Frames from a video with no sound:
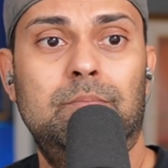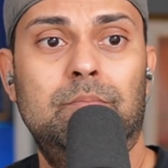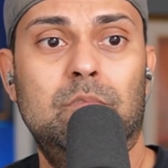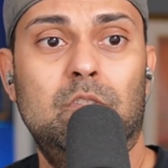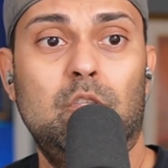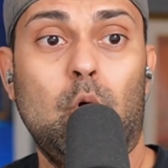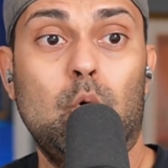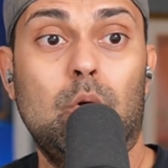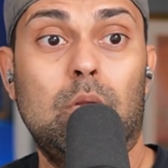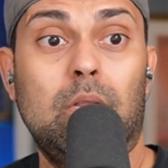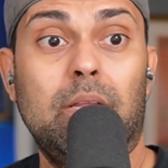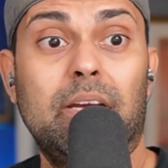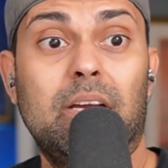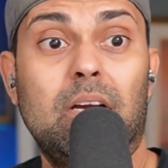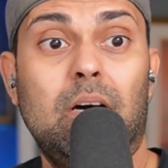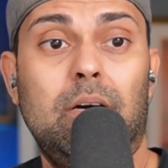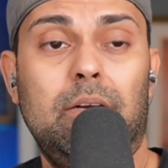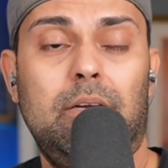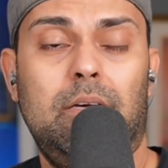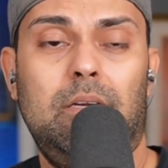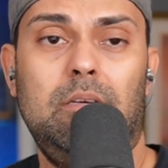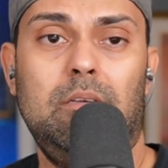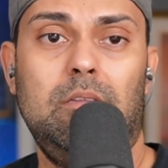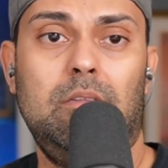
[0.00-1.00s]
don't click
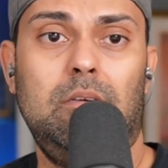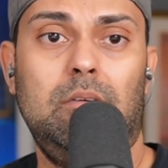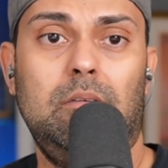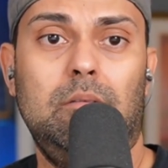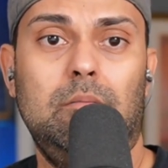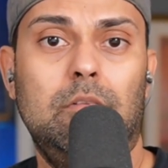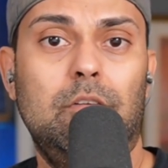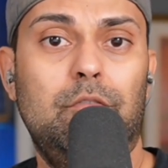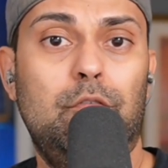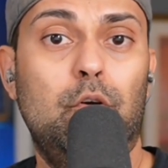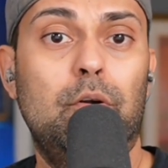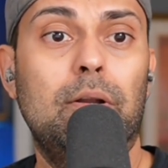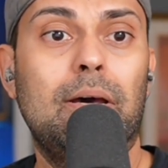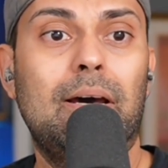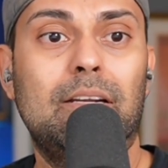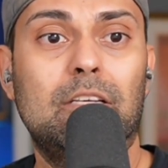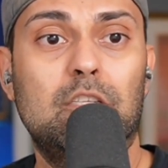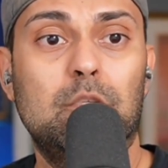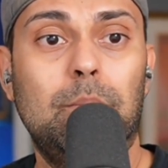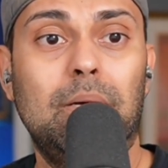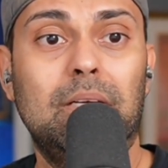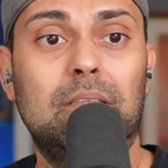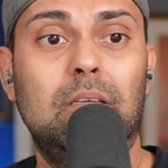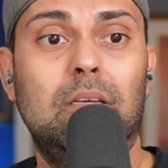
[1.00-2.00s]
on anything. If you're not
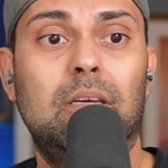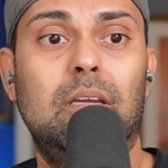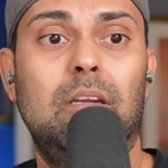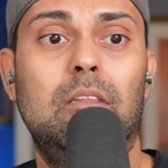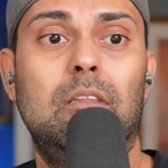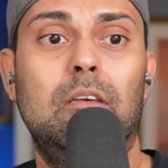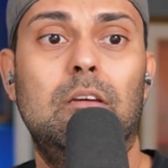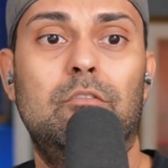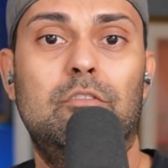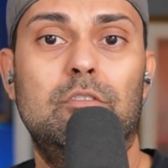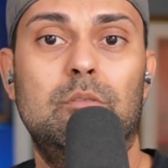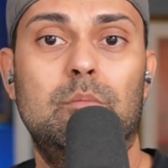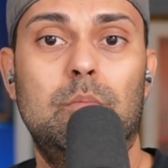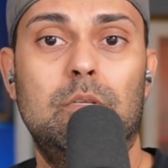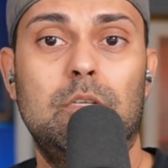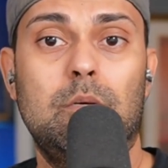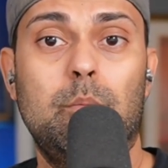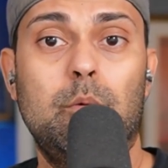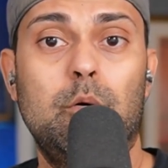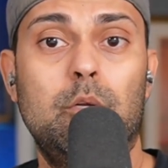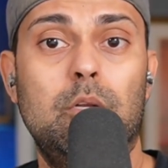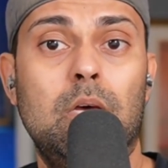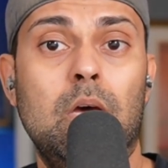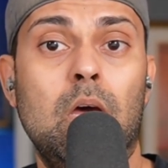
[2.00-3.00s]
expecting anything from
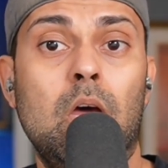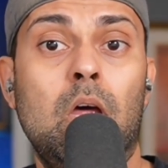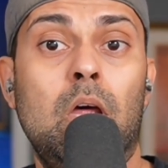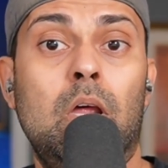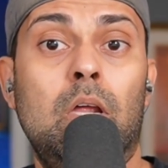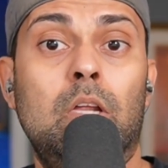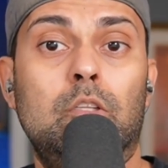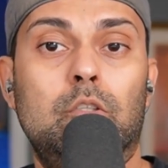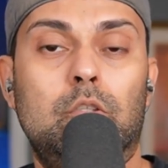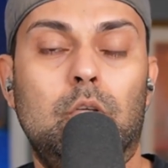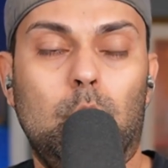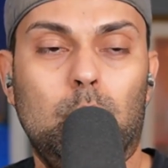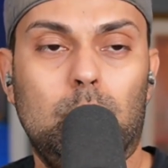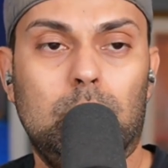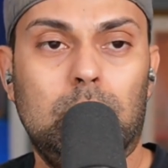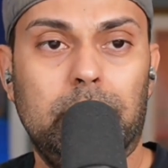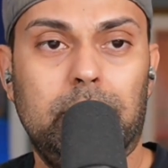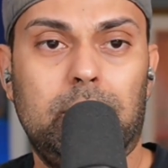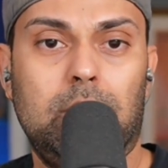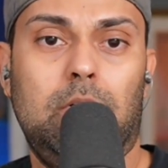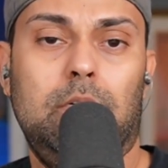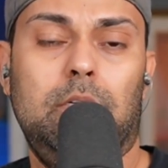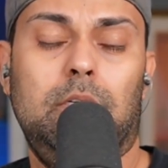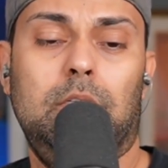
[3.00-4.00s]
someone, don't click on